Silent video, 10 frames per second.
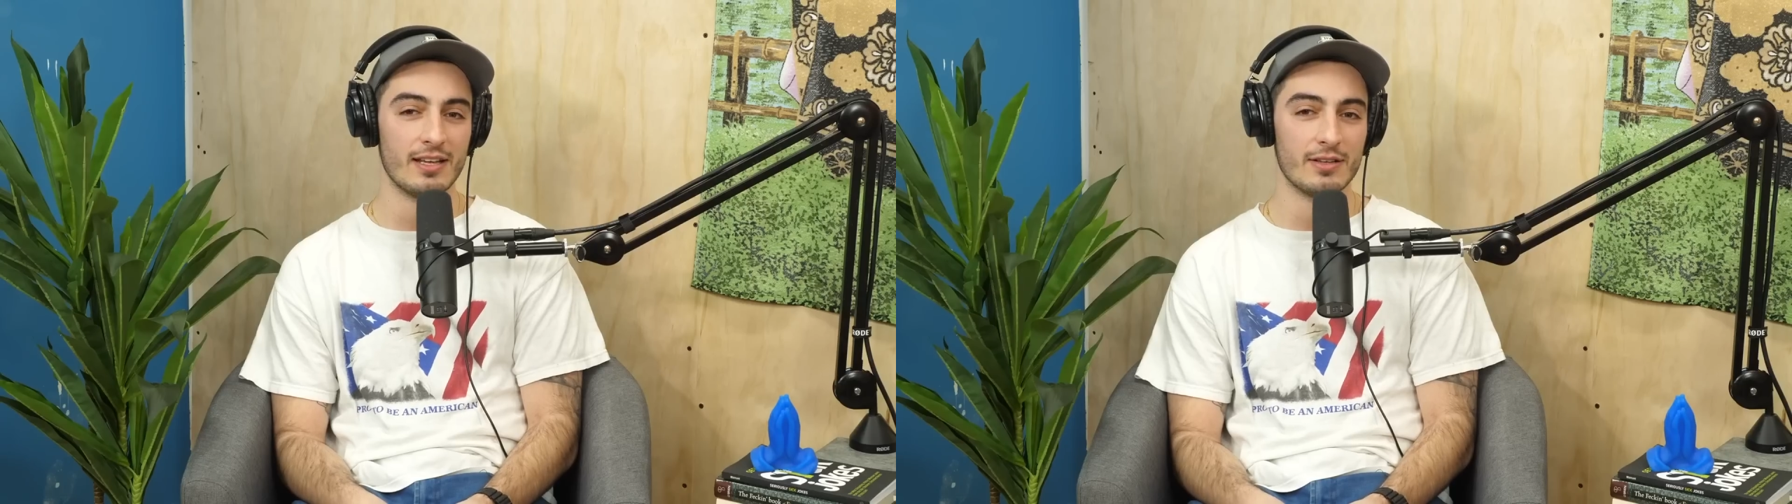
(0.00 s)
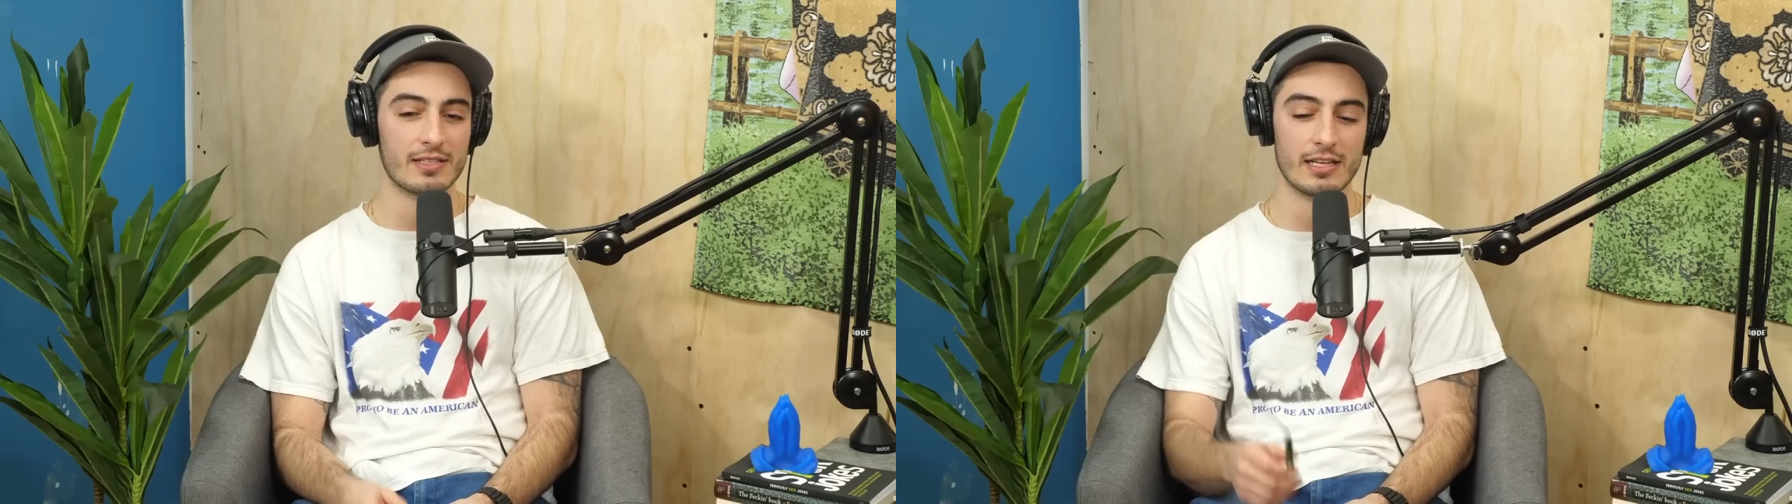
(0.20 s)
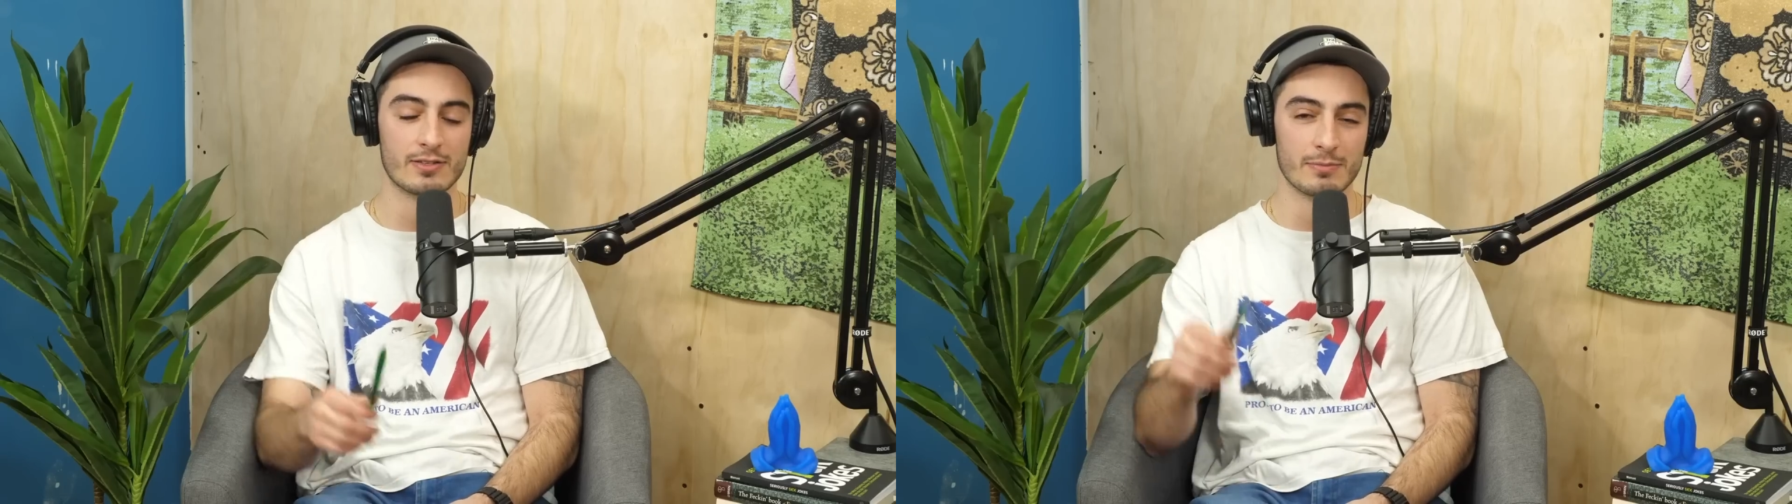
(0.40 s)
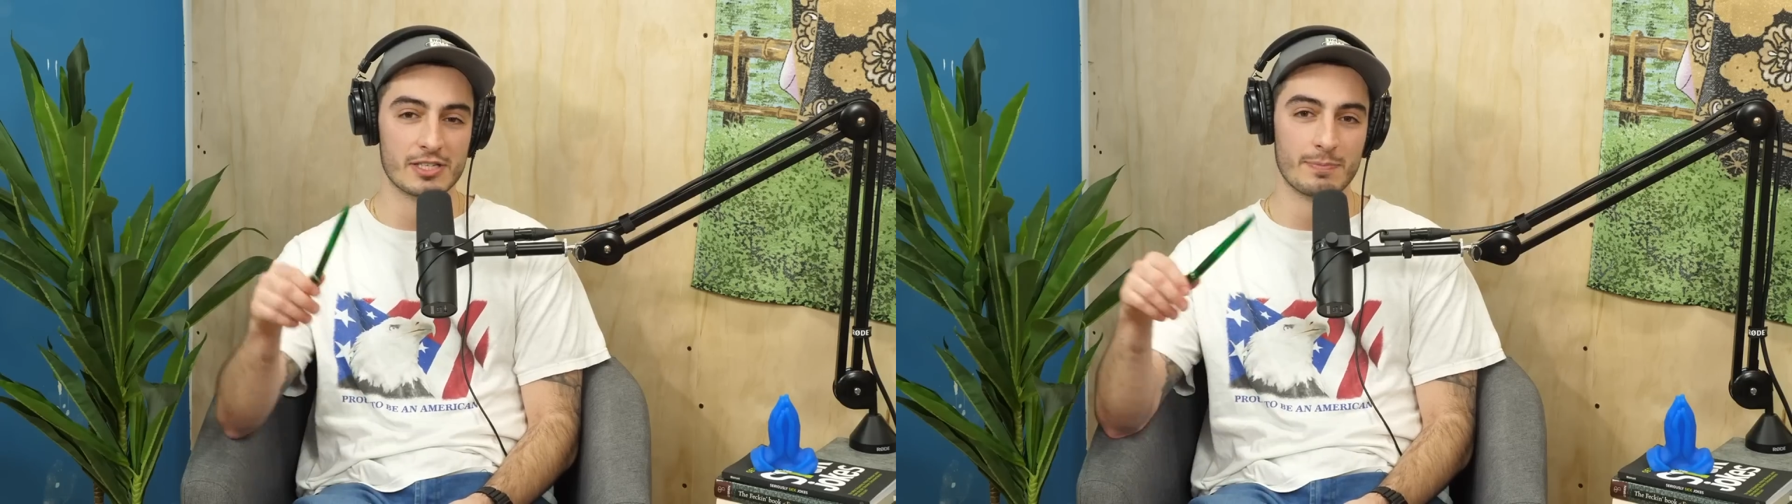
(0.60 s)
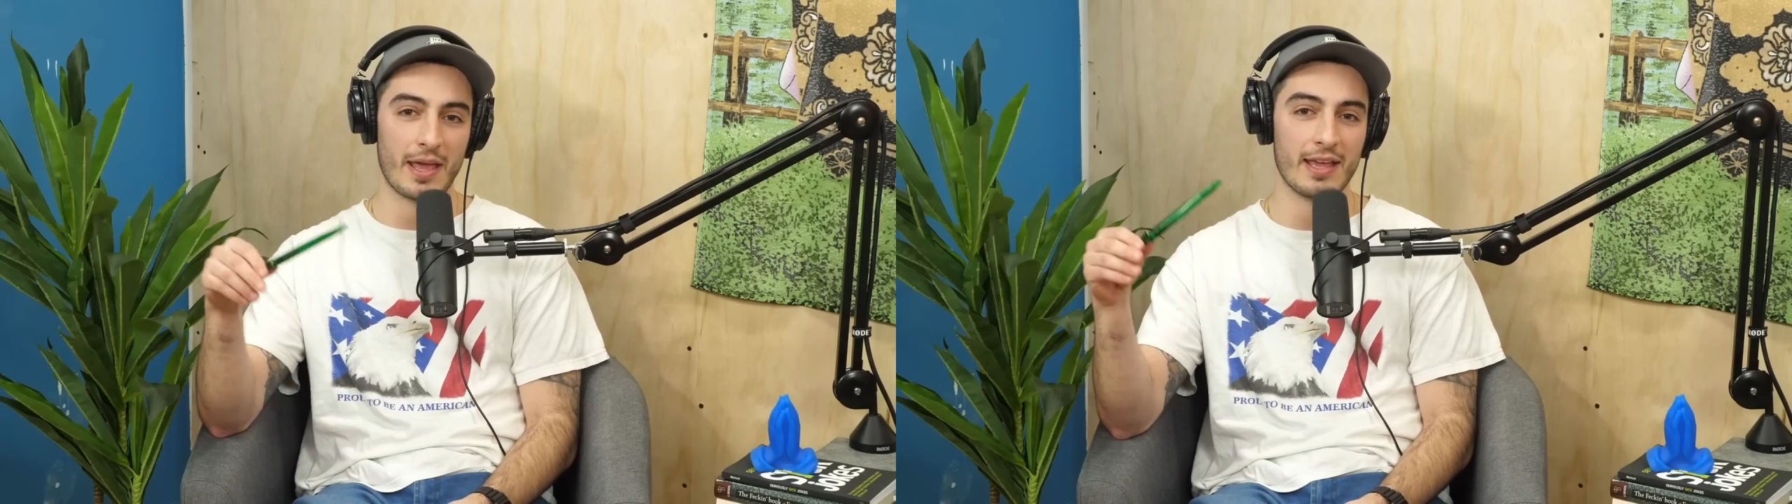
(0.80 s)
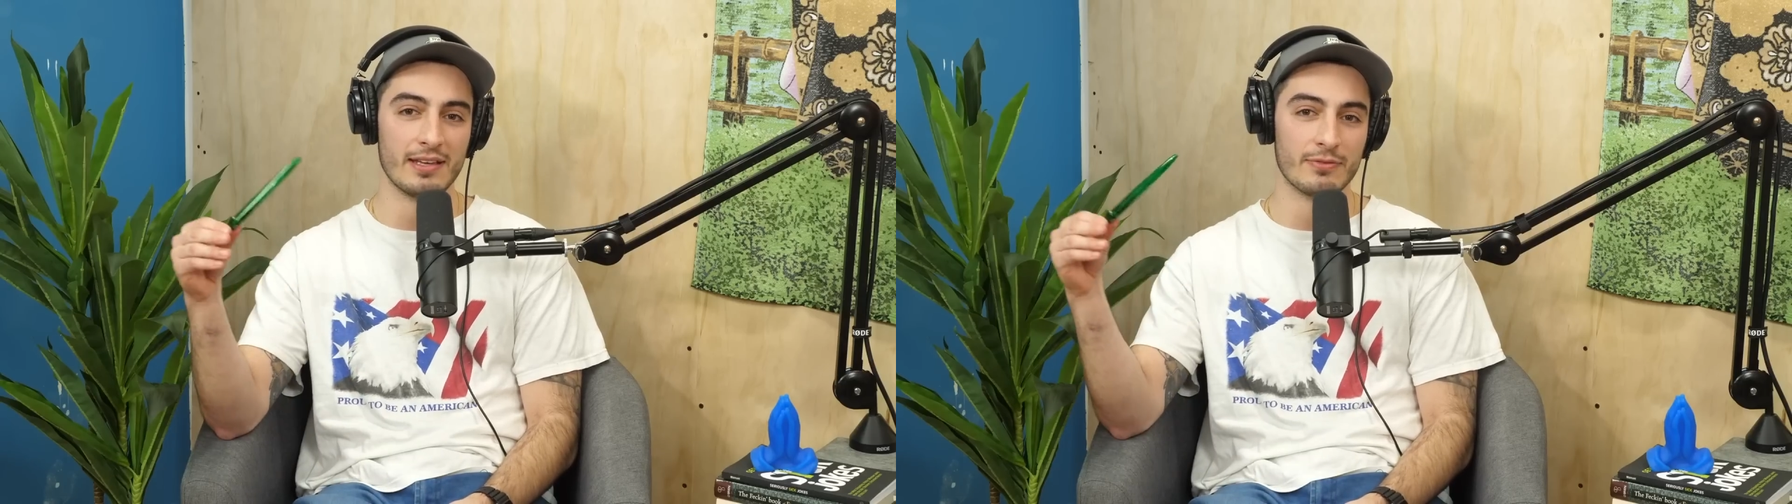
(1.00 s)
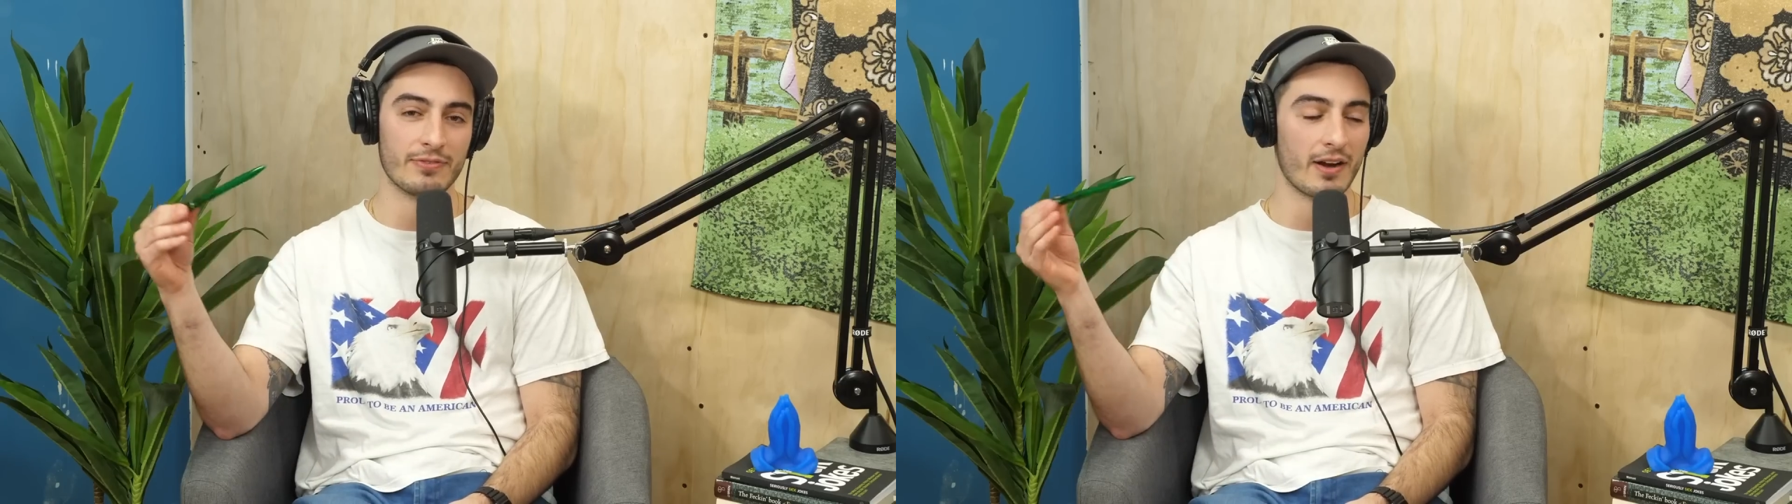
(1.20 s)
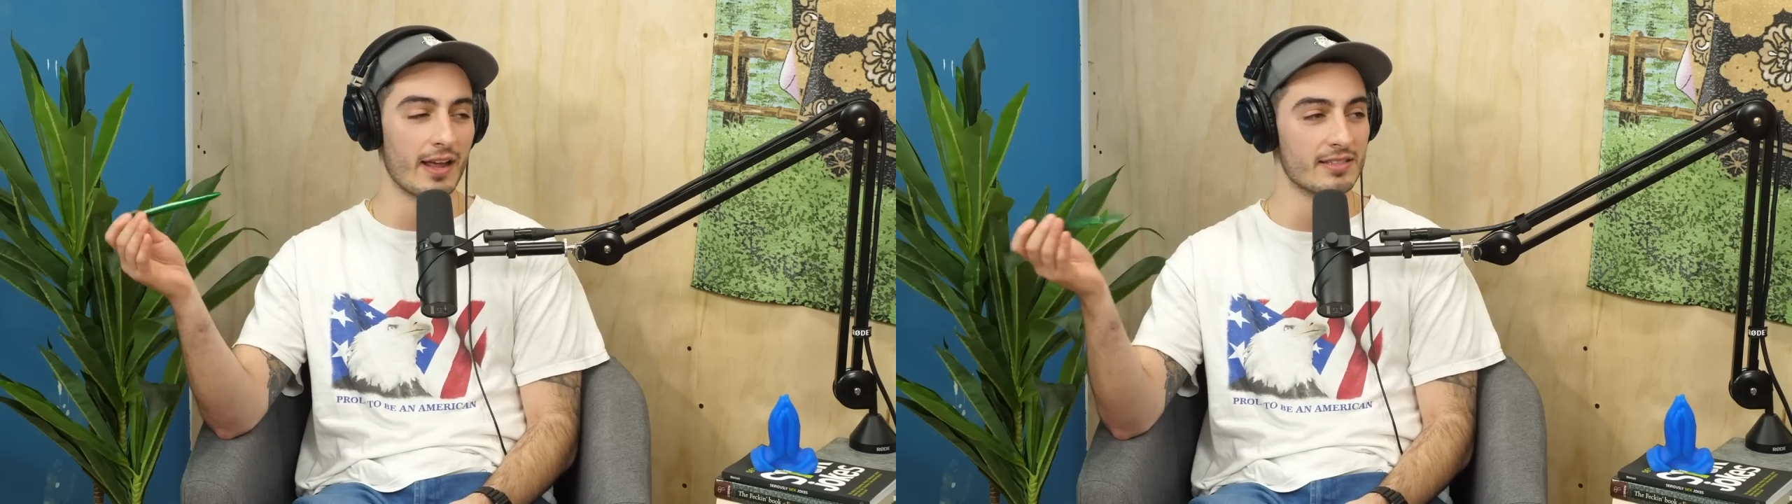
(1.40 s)
There's kids from Spain,
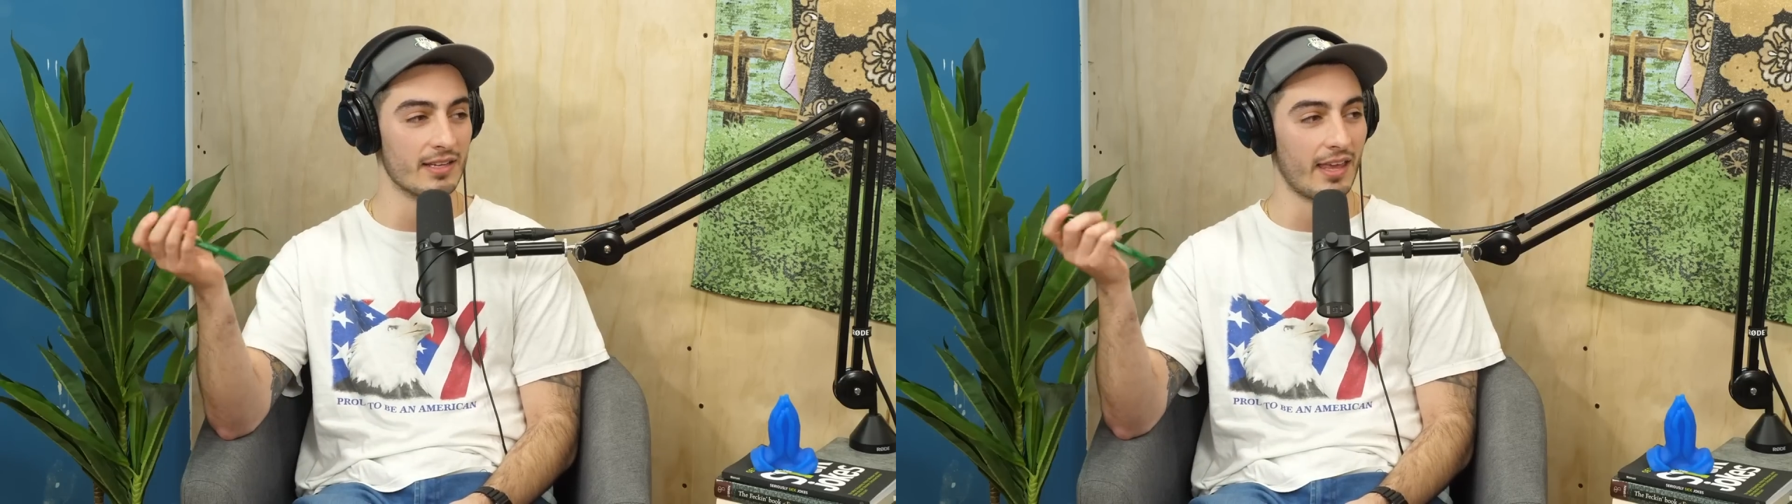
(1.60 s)
France,